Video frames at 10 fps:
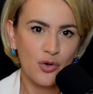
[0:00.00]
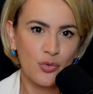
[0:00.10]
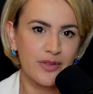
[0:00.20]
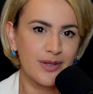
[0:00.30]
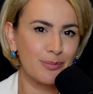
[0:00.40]

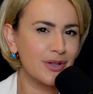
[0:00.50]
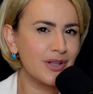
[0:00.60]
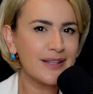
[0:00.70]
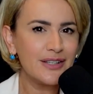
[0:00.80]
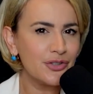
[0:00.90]
with the
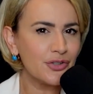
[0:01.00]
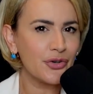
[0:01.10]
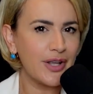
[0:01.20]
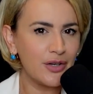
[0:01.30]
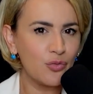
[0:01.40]
bloody
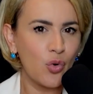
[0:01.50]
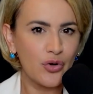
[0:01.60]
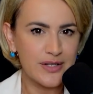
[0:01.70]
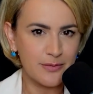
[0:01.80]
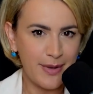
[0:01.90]
Ukraine
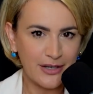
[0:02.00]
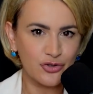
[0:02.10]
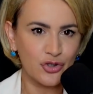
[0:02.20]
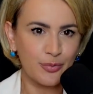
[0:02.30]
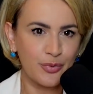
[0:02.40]
war as
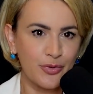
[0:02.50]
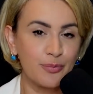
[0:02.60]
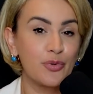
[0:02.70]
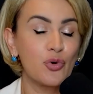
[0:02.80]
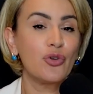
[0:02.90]
backdrop, the
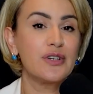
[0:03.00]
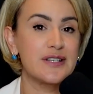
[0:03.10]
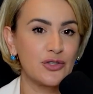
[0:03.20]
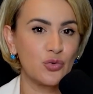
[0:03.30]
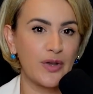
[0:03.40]
broader
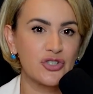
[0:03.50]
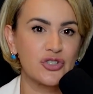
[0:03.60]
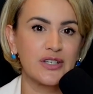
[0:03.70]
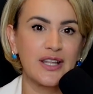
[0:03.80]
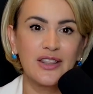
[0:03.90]

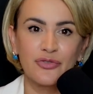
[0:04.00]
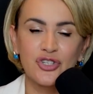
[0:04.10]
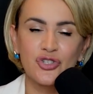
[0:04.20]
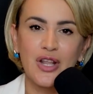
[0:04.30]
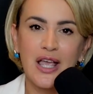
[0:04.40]
situation in the
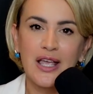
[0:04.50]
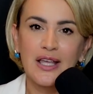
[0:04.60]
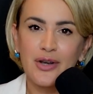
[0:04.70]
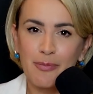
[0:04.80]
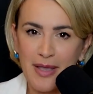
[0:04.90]
region
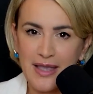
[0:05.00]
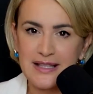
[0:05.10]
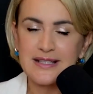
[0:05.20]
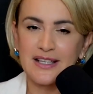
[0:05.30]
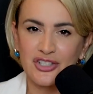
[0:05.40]

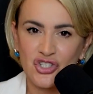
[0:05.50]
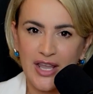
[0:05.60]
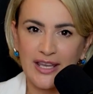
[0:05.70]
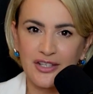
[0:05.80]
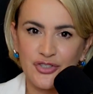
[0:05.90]
remains
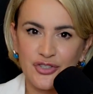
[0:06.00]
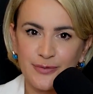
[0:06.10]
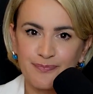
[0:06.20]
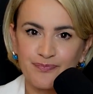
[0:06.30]
unchanged.